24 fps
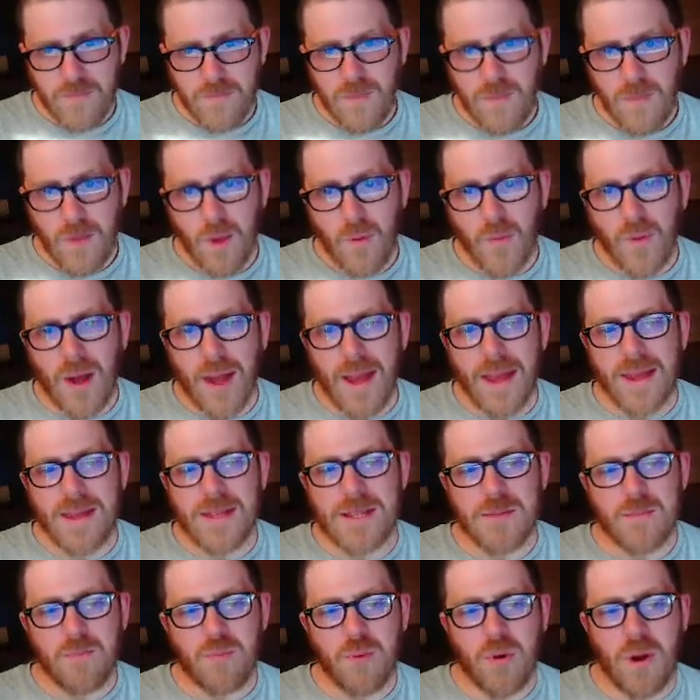Why
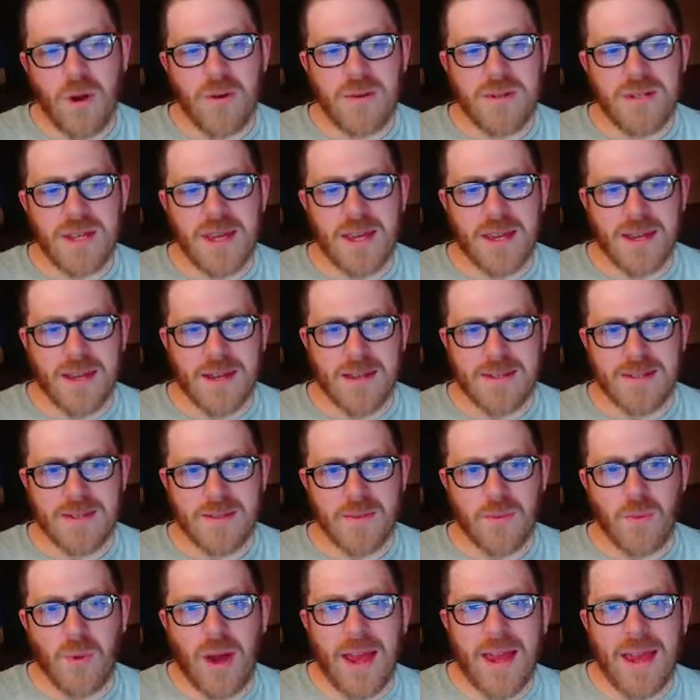is Proteus?
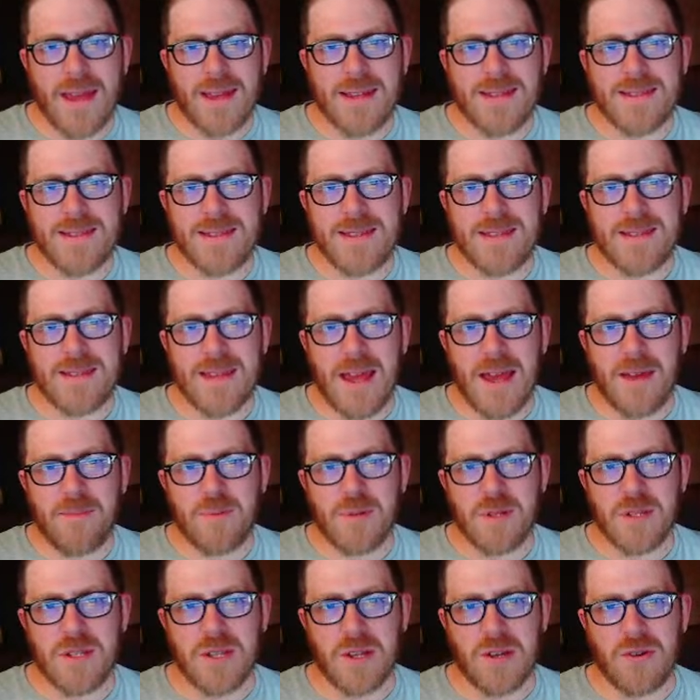Why is this
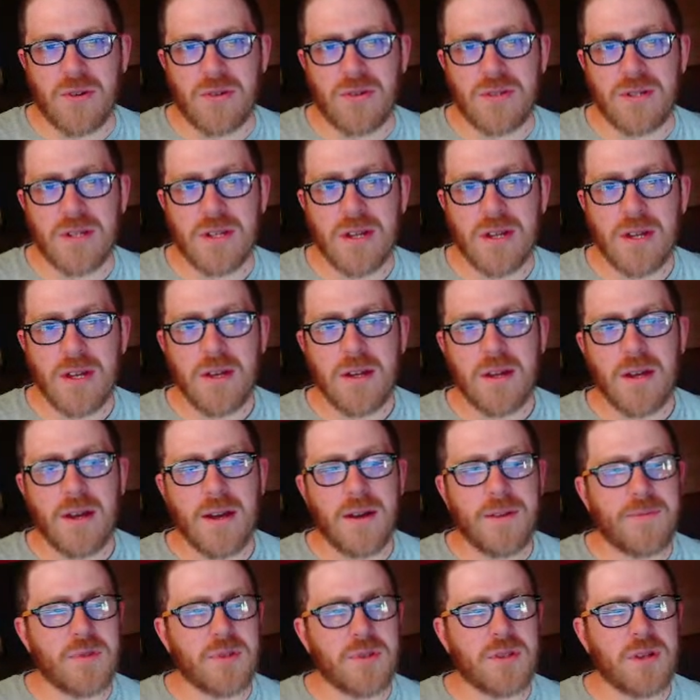episode
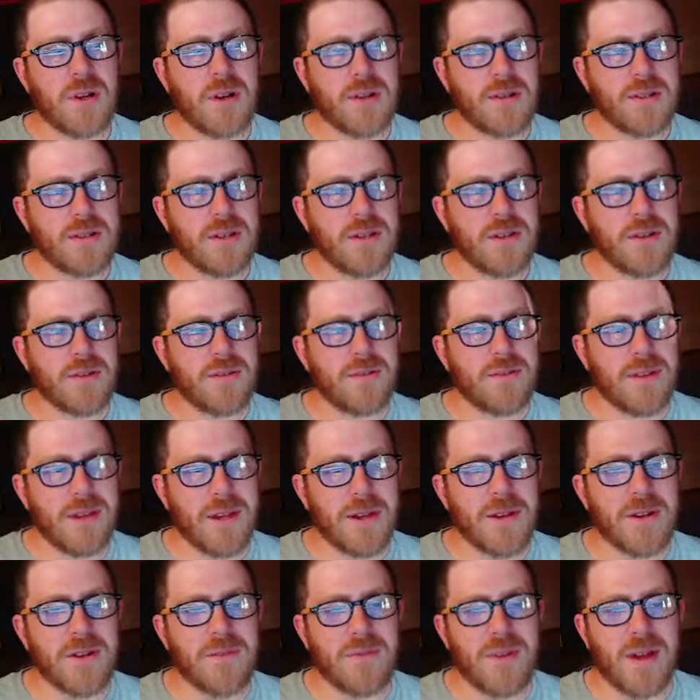of the Doctor Who
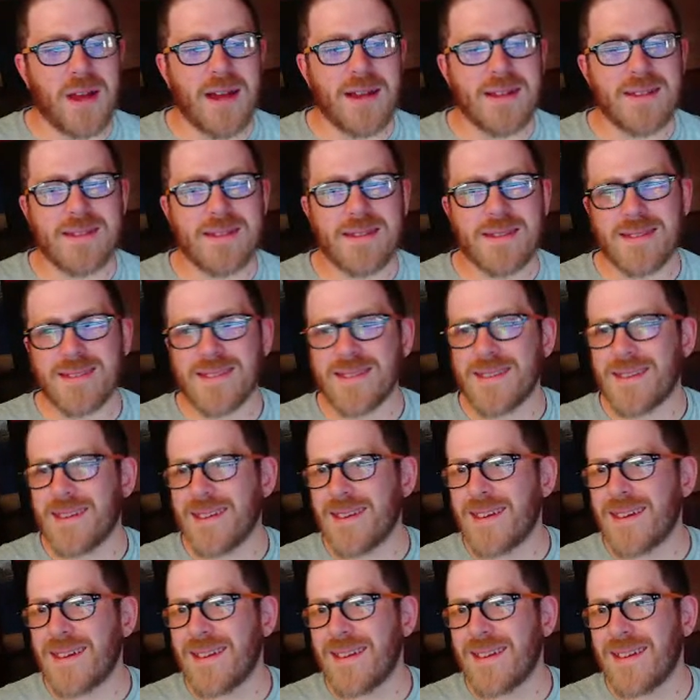universe?
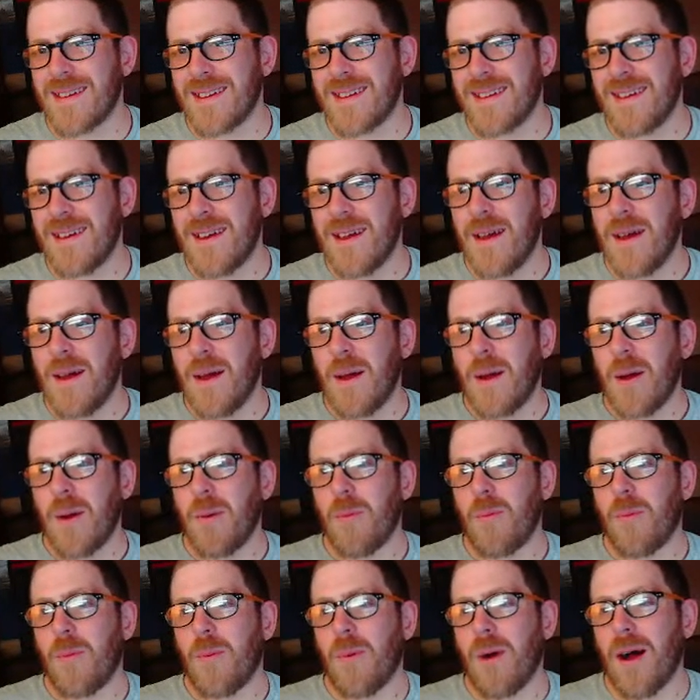
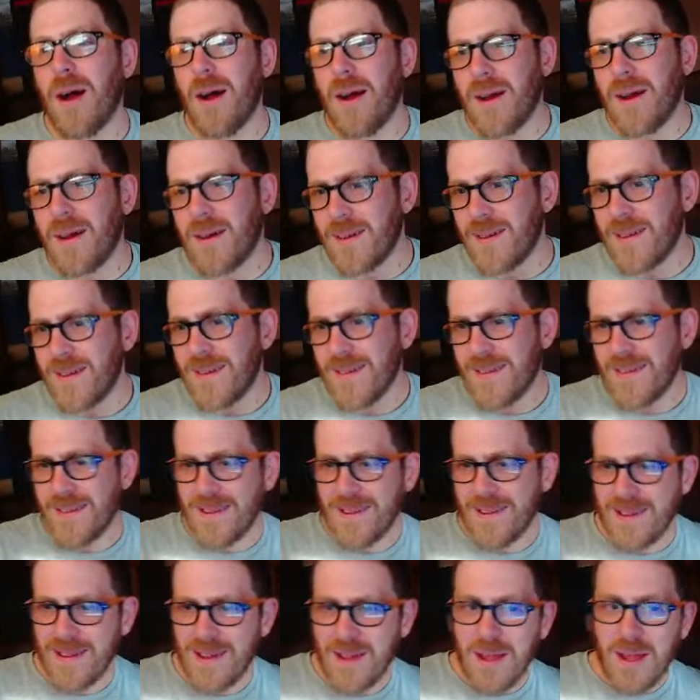What?
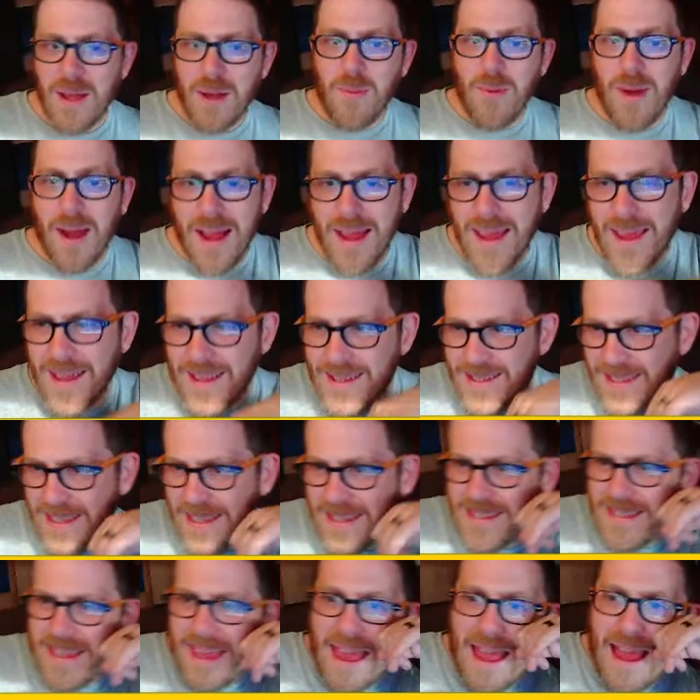Why is
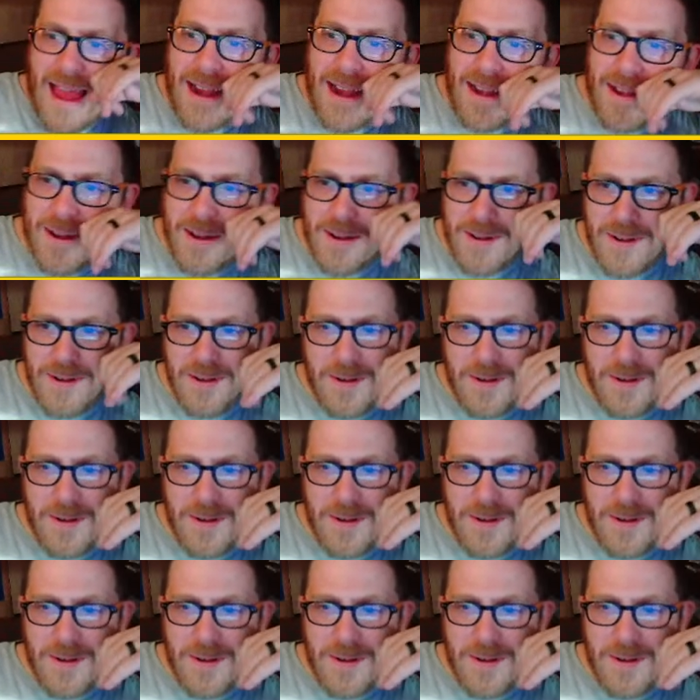this canon?